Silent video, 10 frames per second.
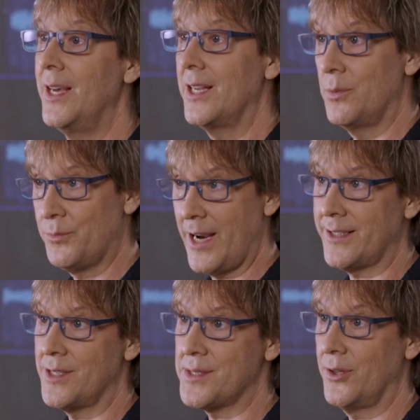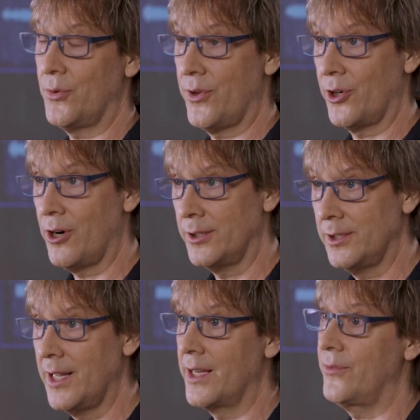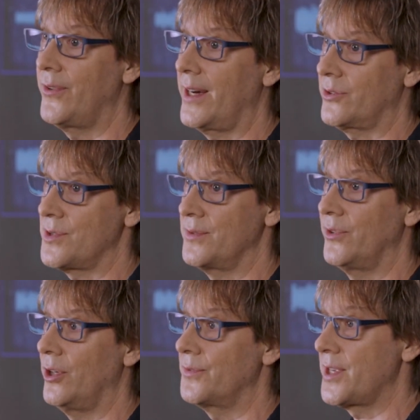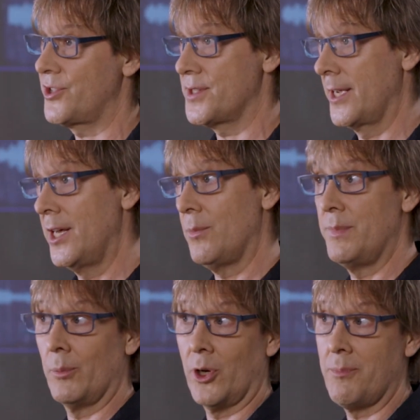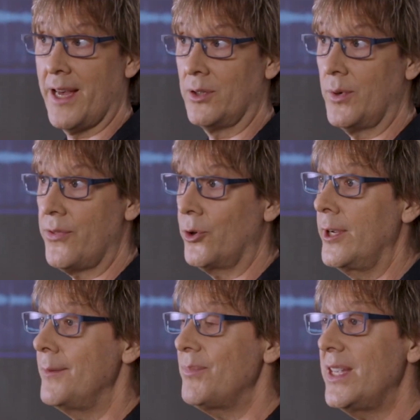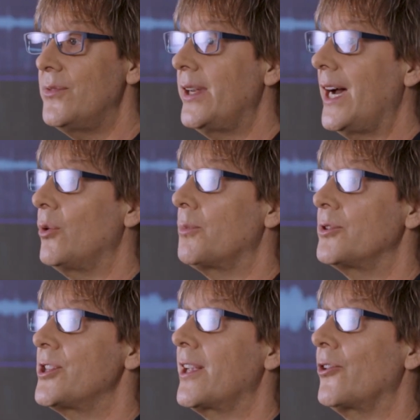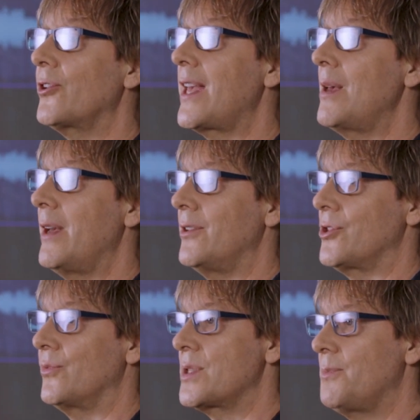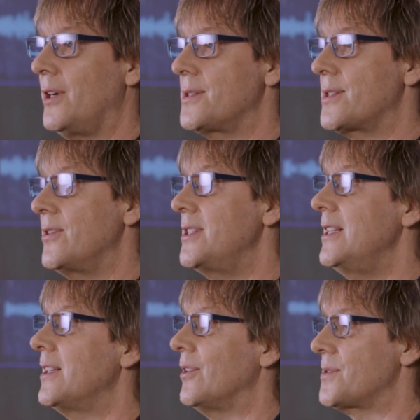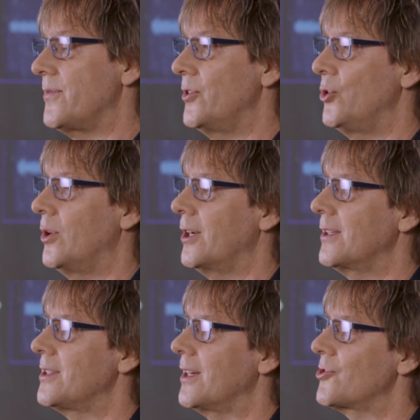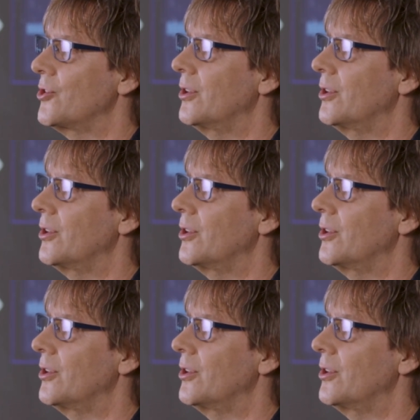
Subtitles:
In practice, though, there are a lot of factors involved, such as memory bandwidth or even how a particular game engine responds to the details of the new architecture.